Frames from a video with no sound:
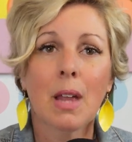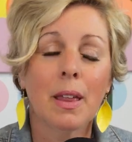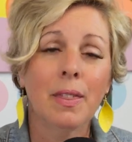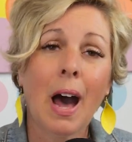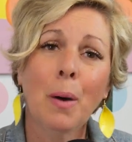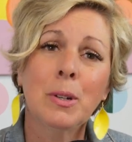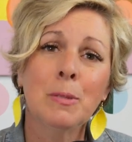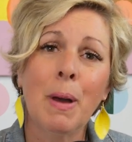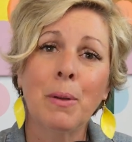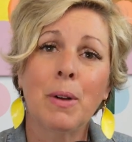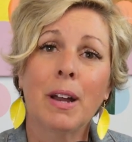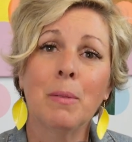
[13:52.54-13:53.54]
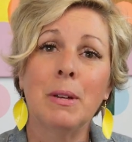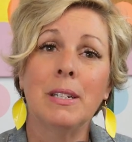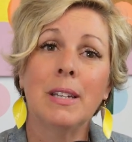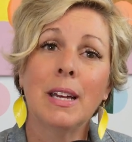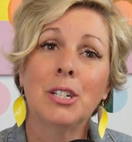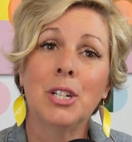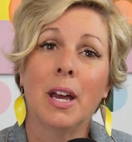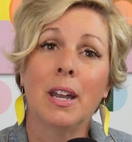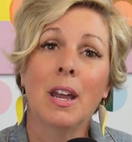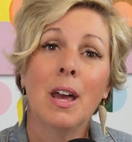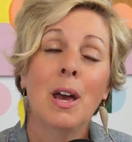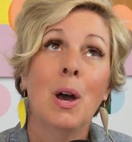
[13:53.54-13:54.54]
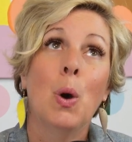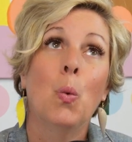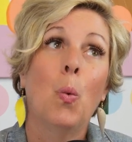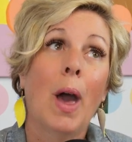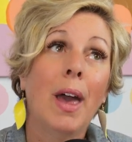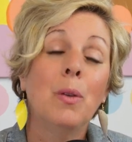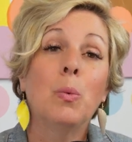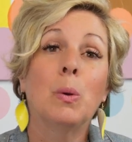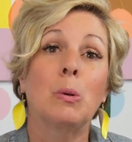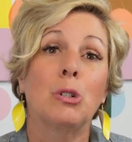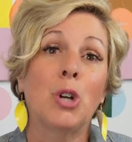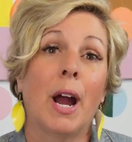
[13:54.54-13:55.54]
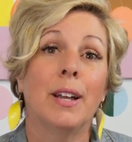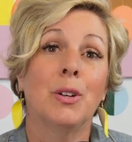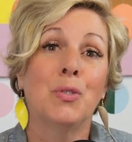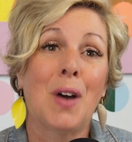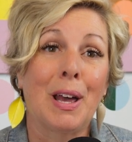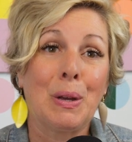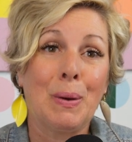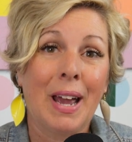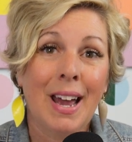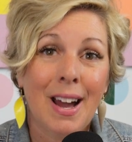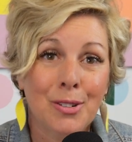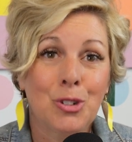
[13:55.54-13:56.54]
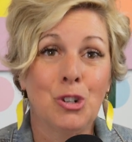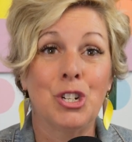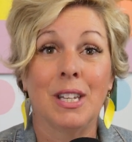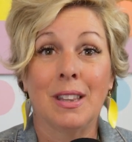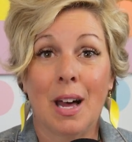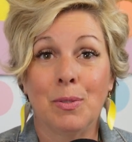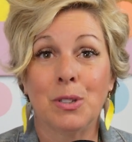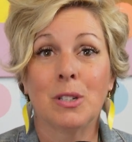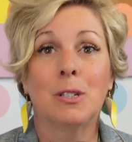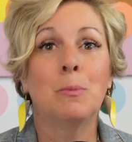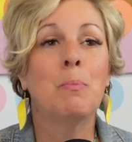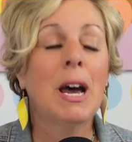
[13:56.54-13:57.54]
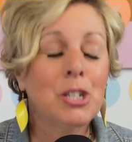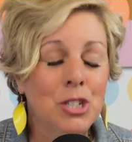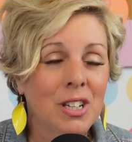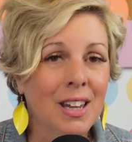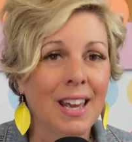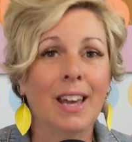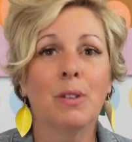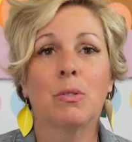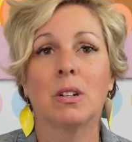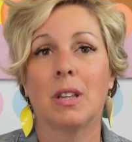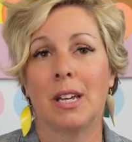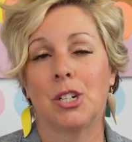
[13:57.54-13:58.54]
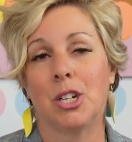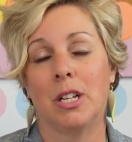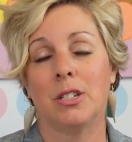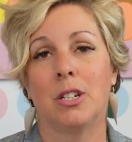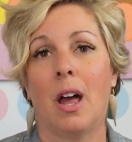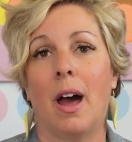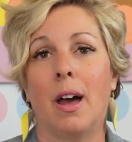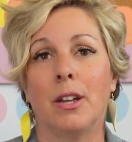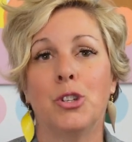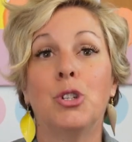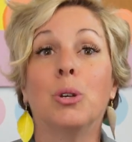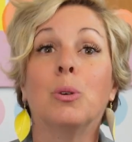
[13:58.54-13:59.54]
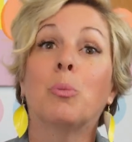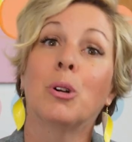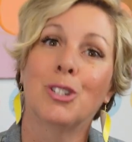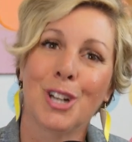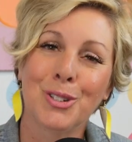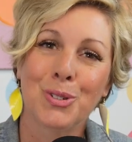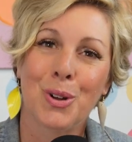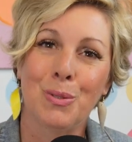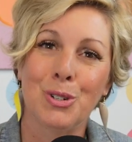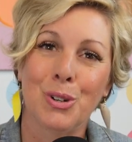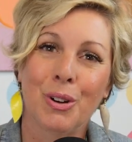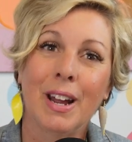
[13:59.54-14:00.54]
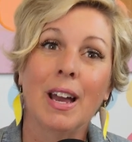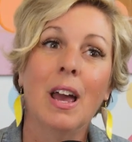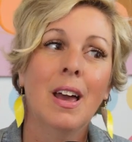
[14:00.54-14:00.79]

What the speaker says: That was my recommendation when we were trying to evaluate estrogen levels, especially in relation to progesterone during